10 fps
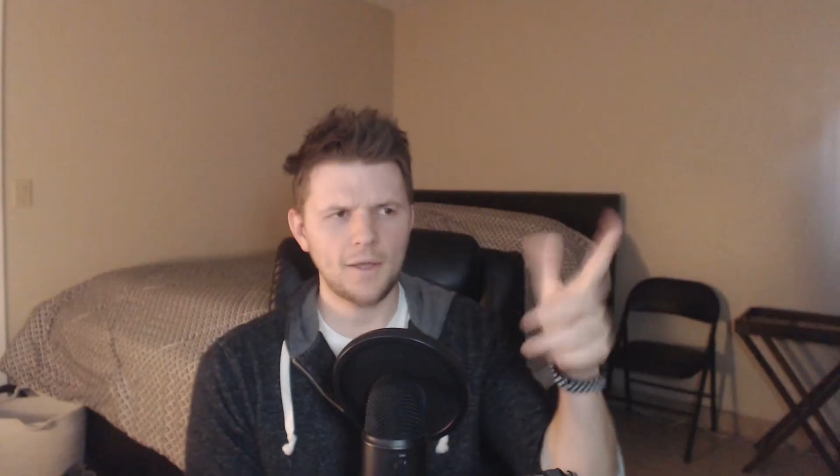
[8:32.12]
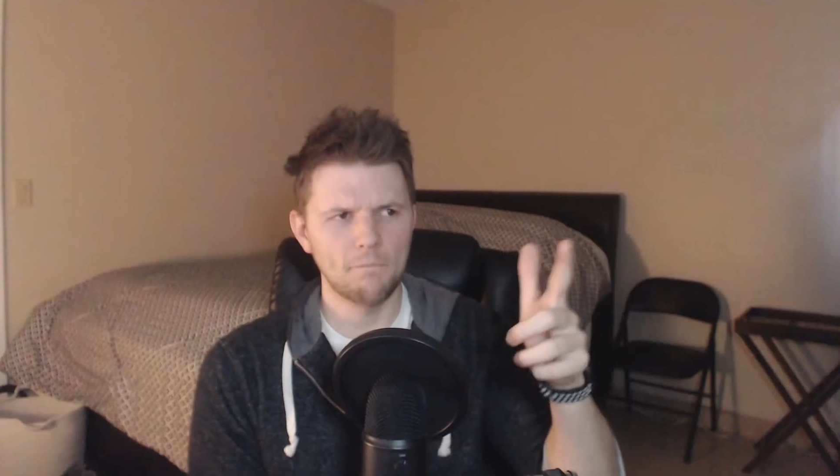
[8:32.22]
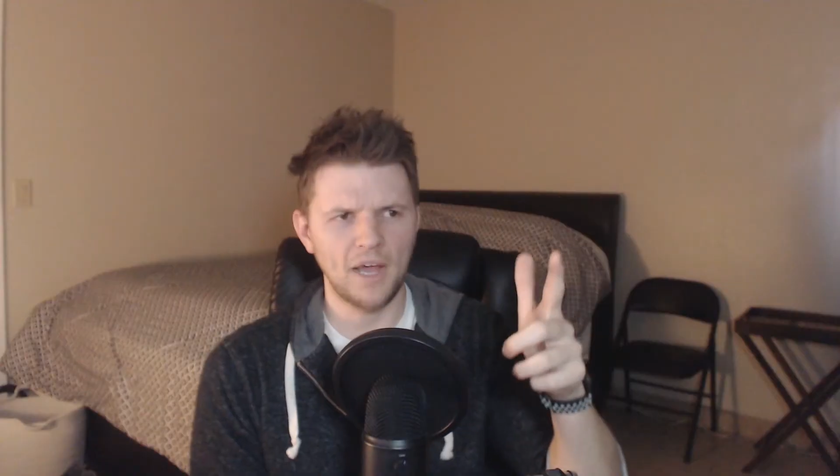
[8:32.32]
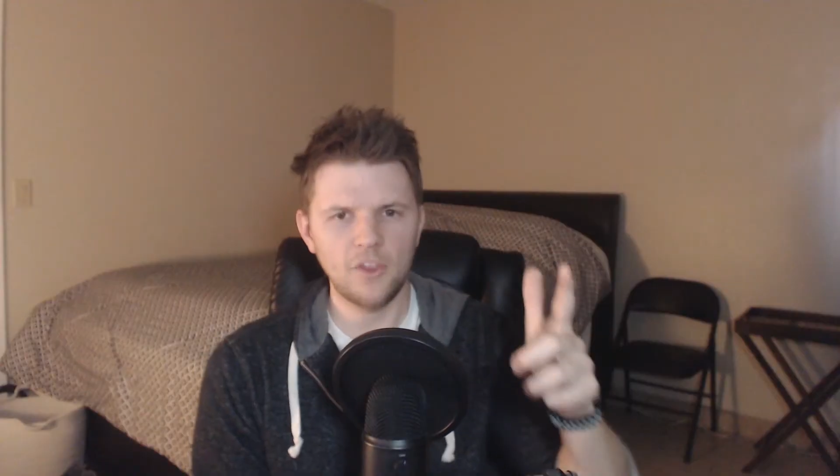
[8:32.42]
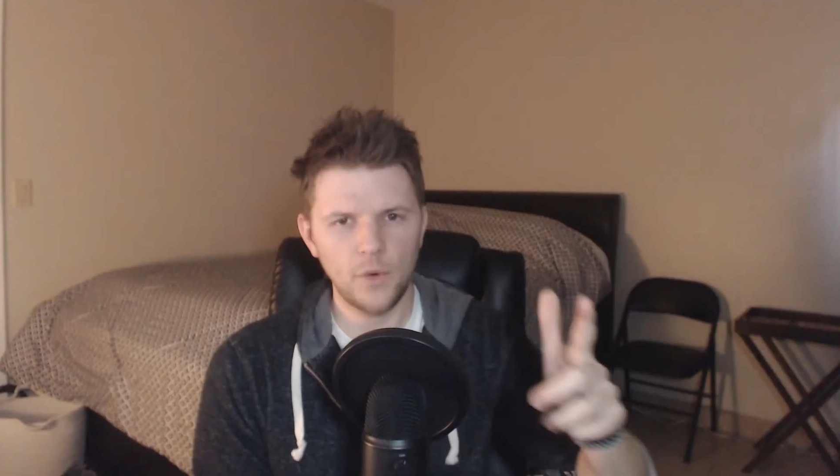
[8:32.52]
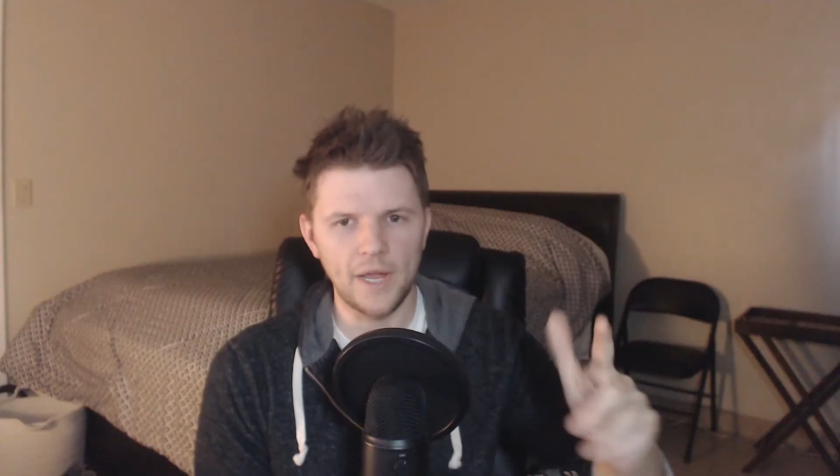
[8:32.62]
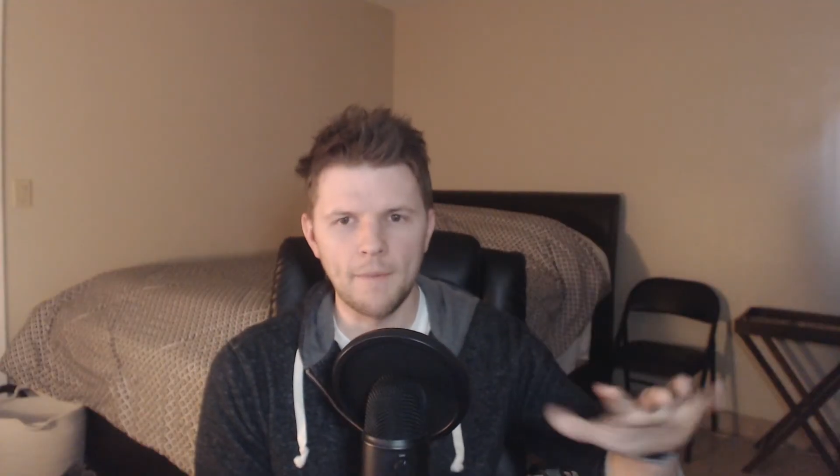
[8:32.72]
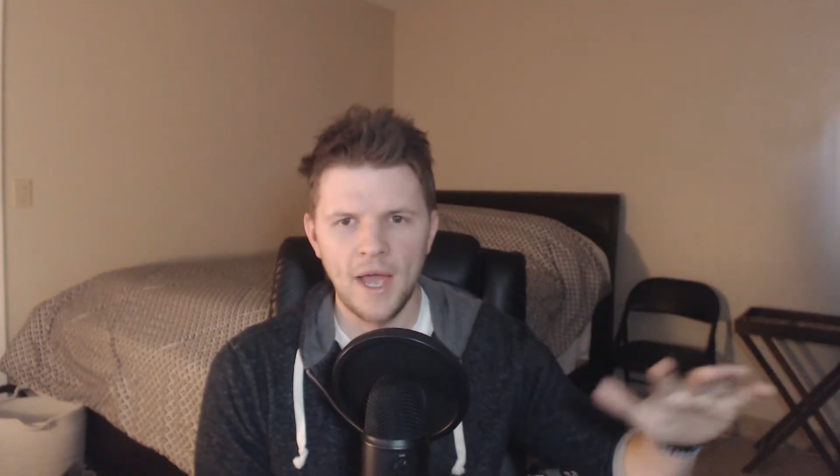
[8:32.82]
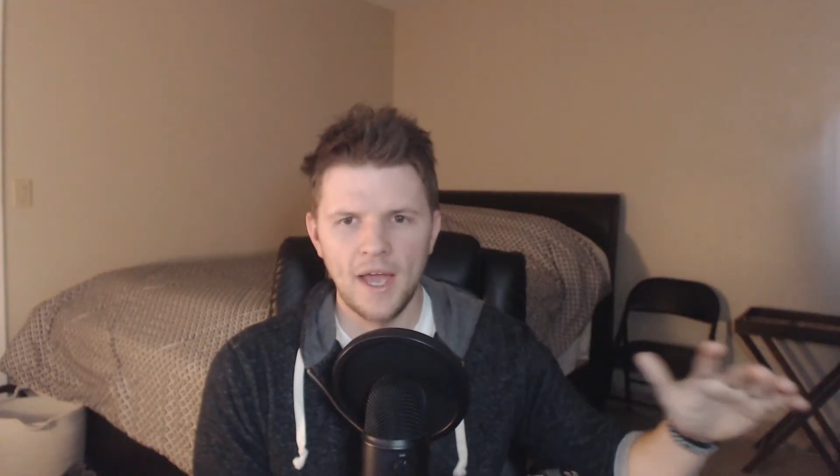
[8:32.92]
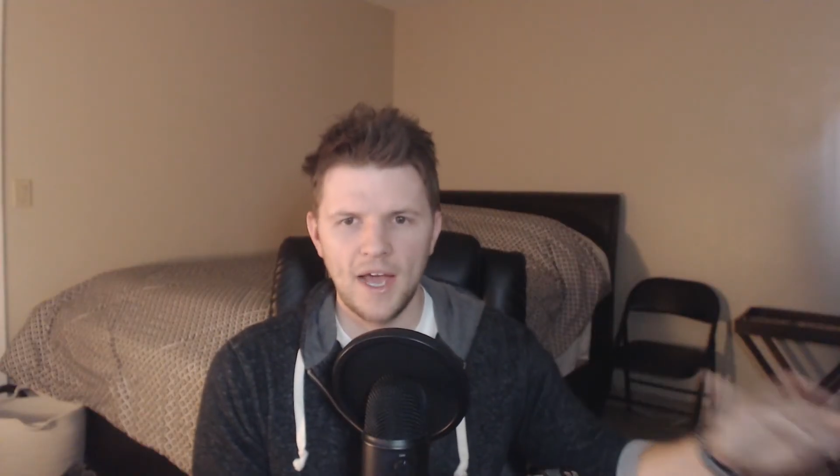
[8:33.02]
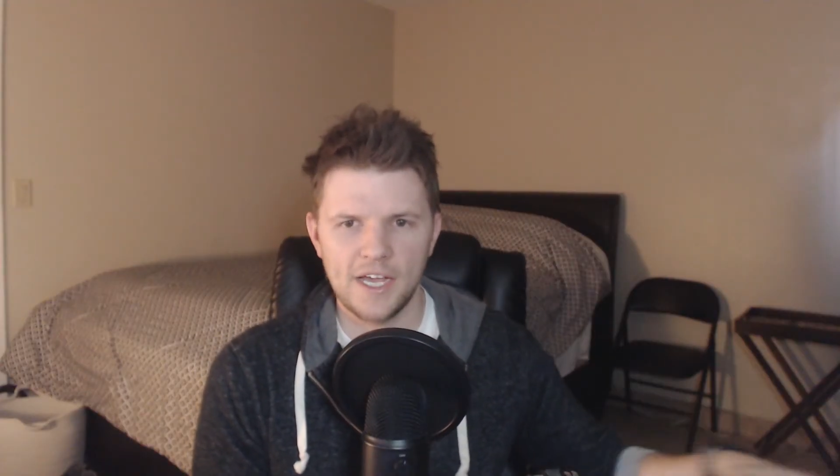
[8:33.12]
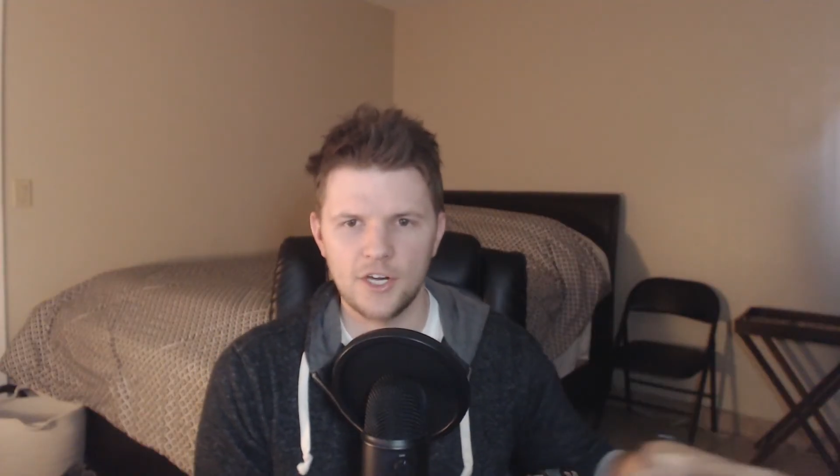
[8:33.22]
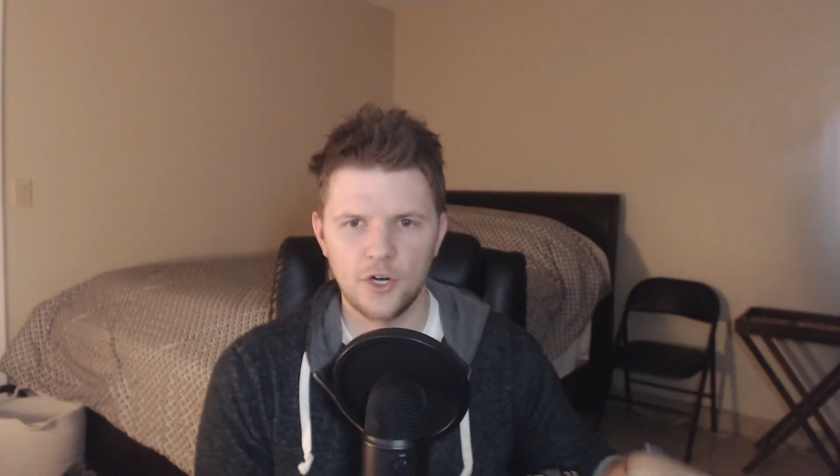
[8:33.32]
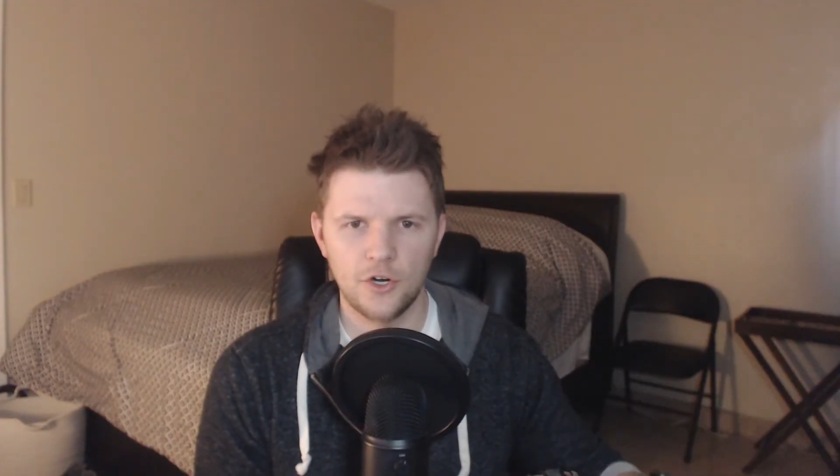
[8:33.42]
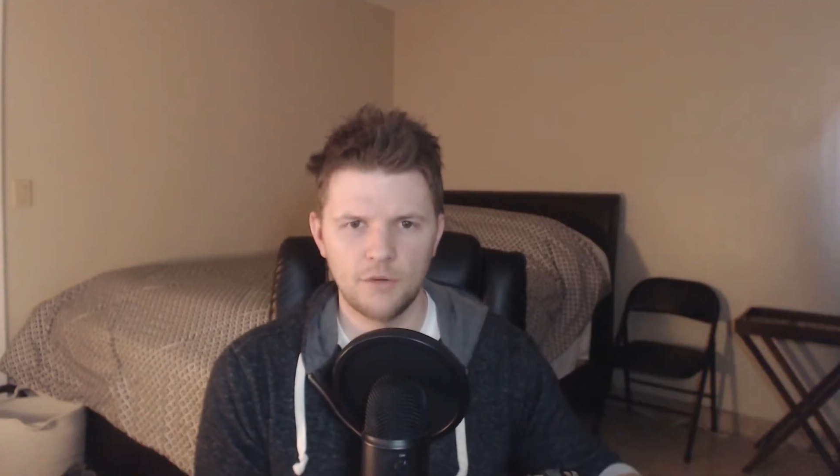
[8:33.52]
By the way, I had
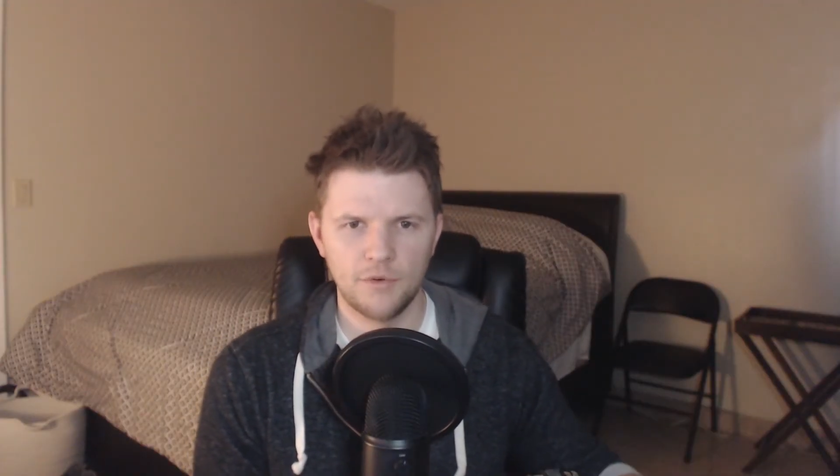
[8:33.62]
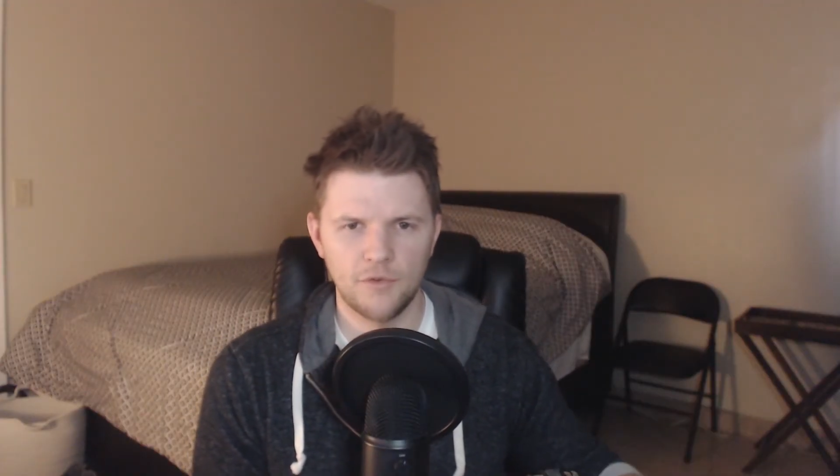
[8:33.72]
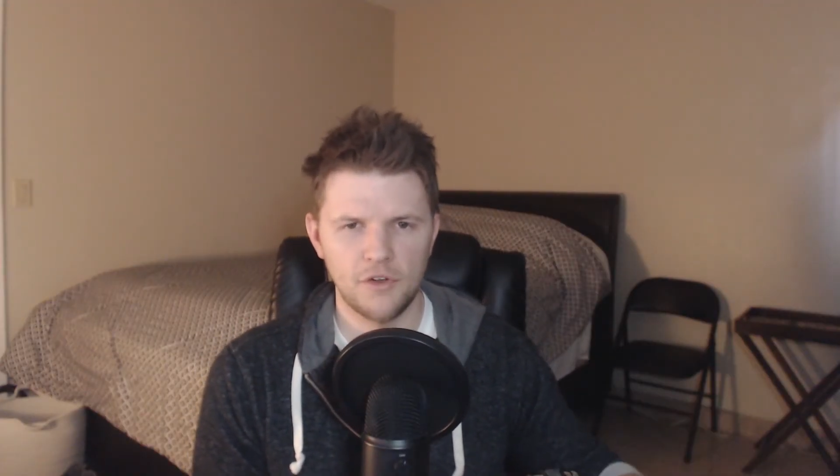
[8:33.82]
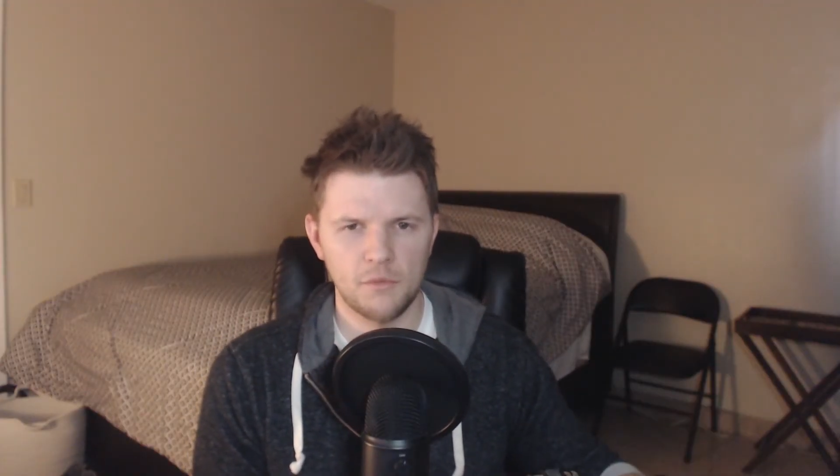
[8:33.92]
heard before the